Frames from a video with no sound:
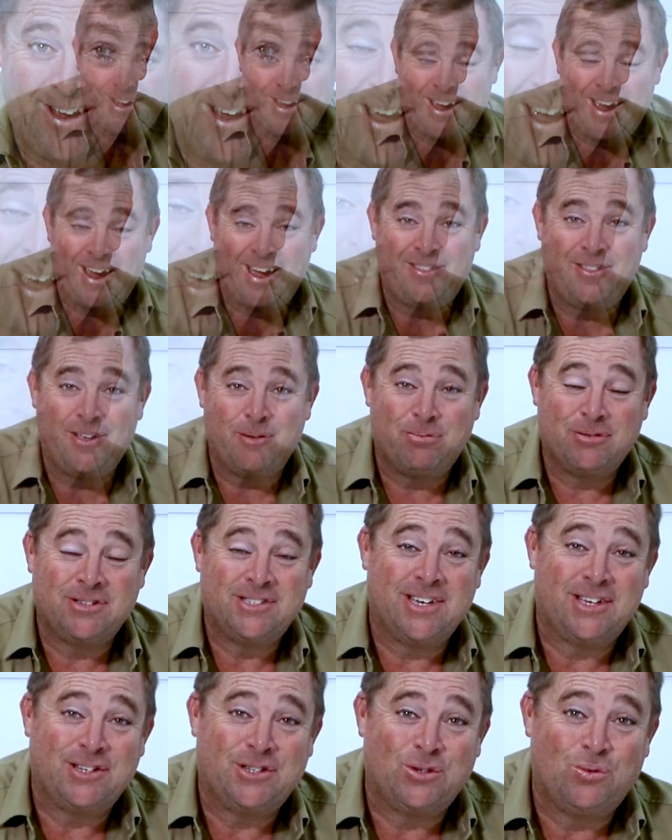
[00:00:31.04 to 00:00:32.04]
And they're
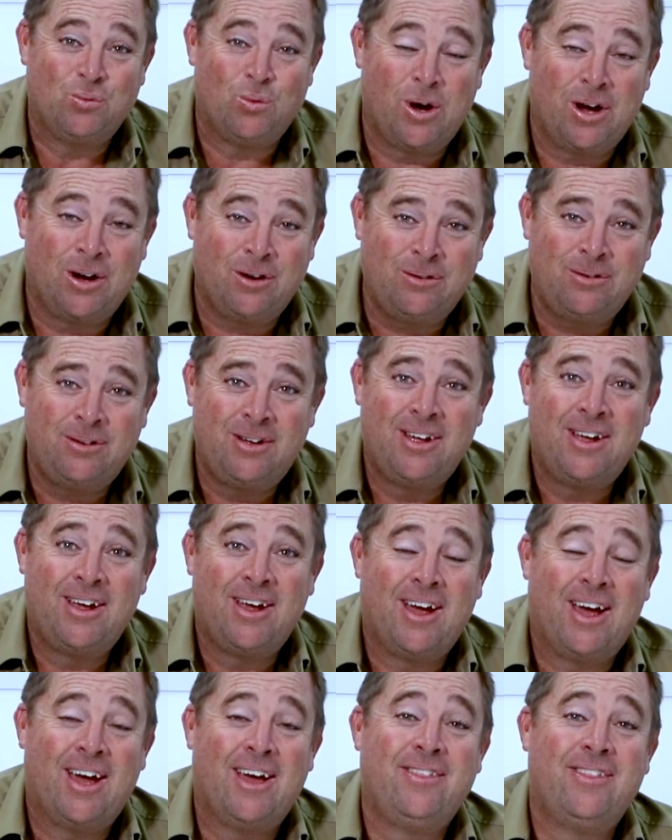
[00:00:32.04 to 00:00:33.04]
presented well,
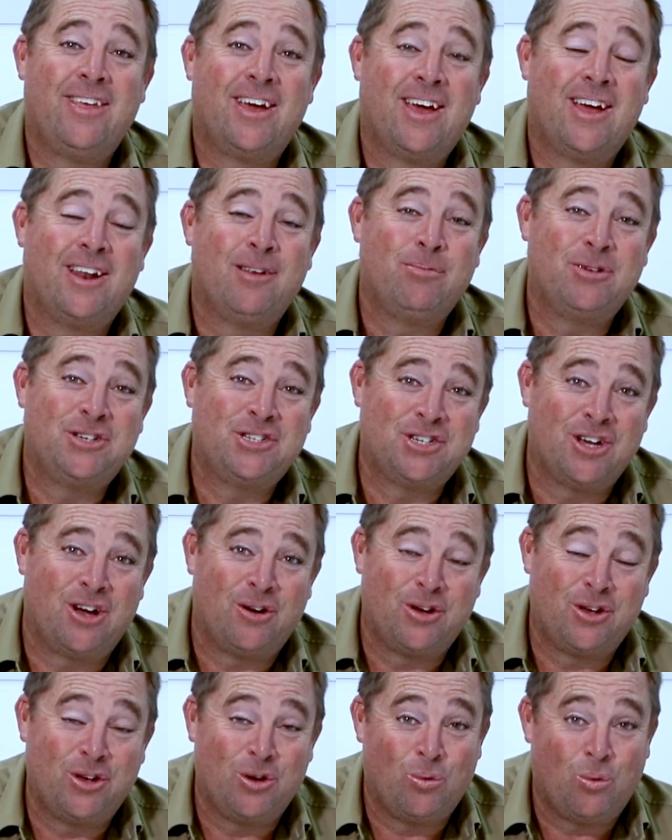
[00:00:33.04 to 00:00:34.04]
and they're going to be
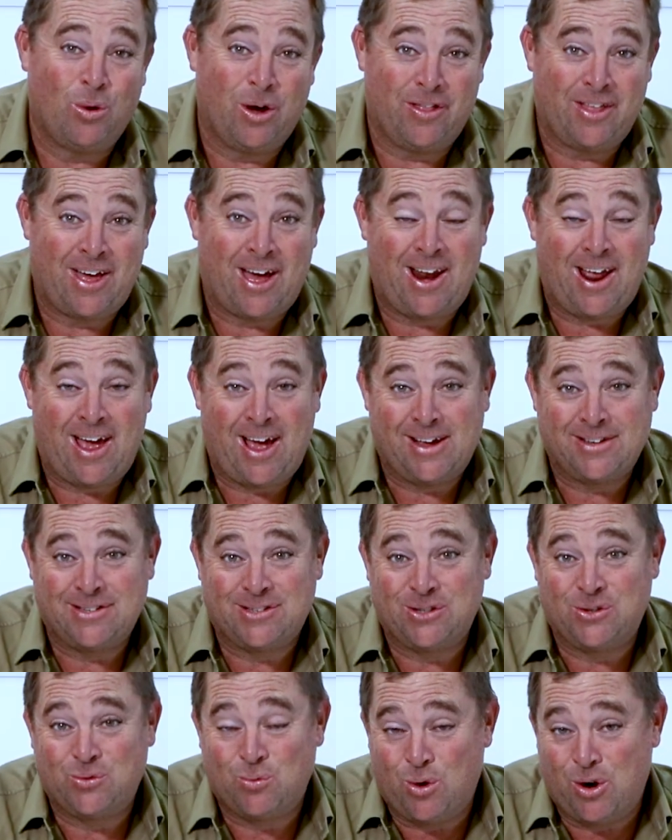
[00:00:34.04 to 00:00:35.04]
showing you what that
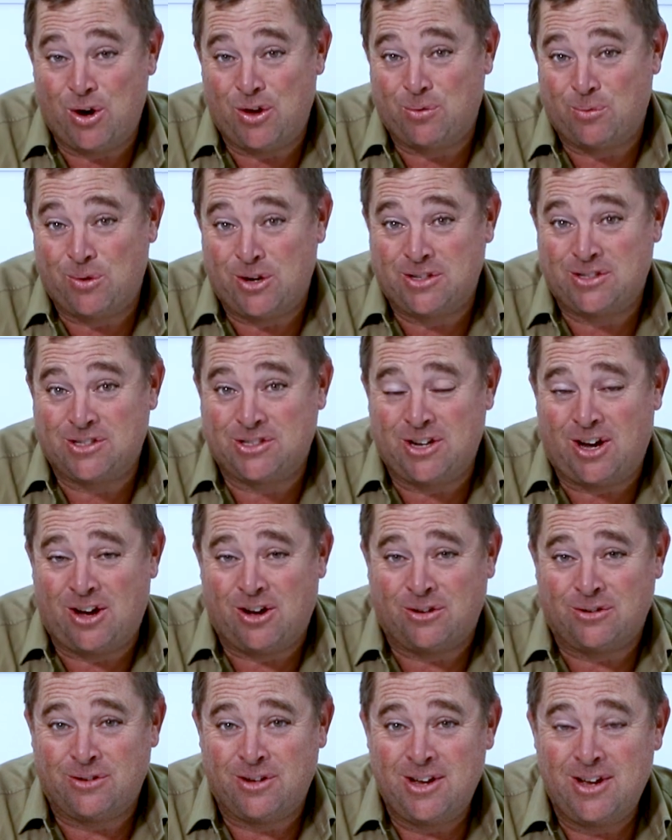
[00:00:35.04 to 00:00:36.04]
house is worth when it's
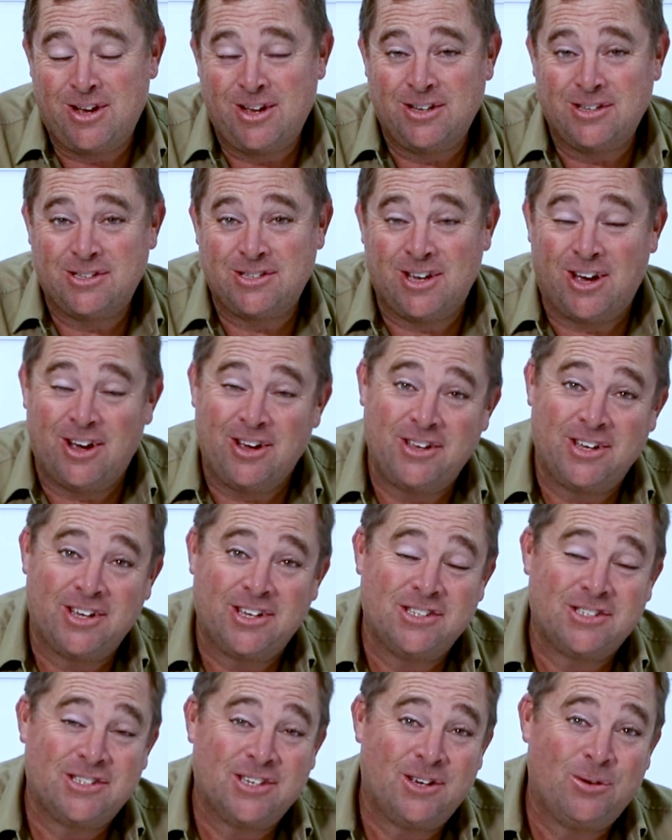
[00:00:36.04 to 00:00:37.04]
sold. So you
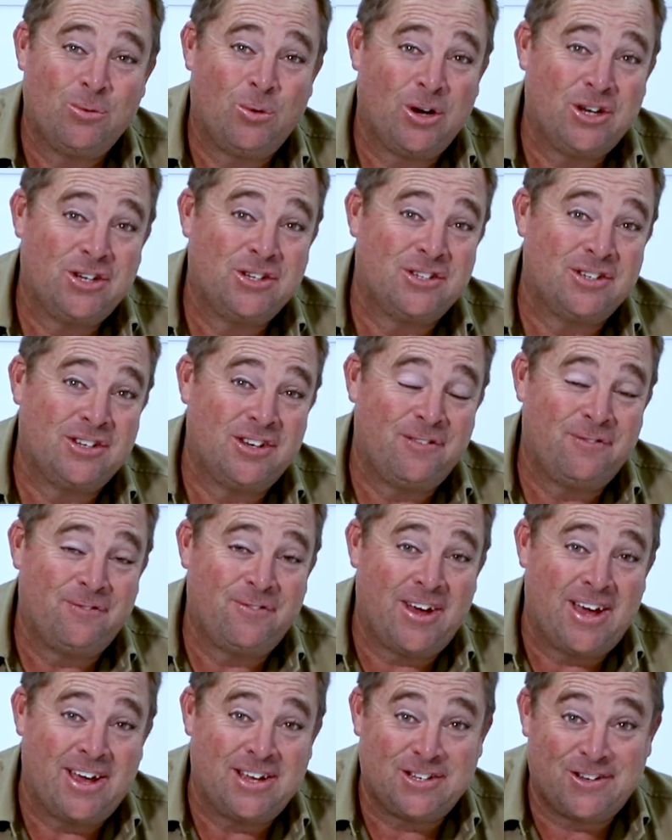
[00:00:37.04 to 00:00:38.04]
can see what you should
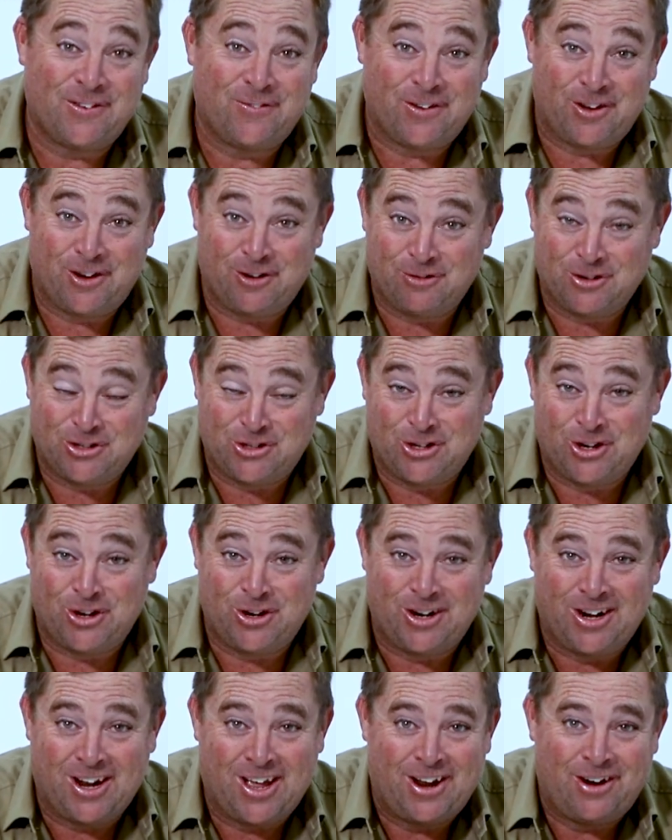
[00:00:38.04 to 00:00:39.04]
invest for your
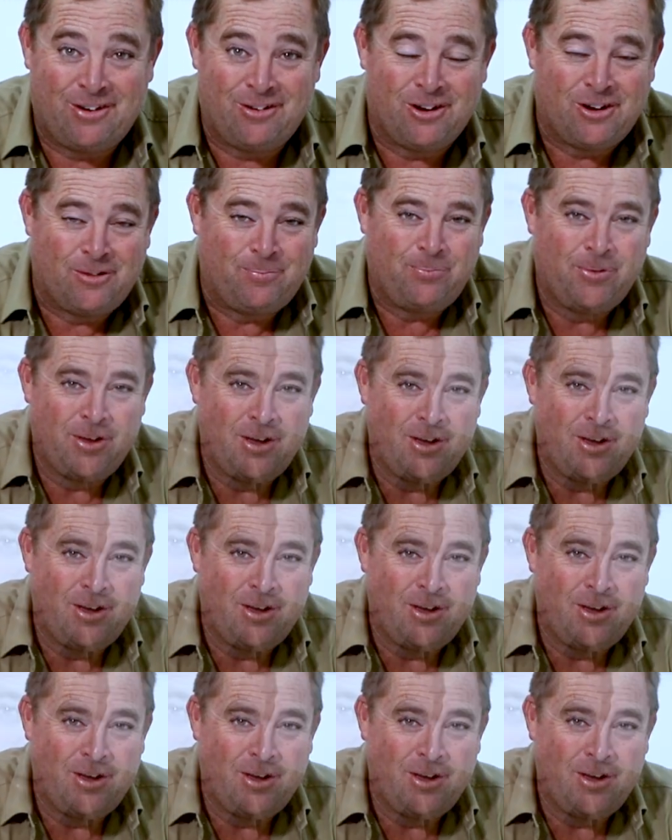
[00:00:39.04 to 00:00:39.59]
return later on.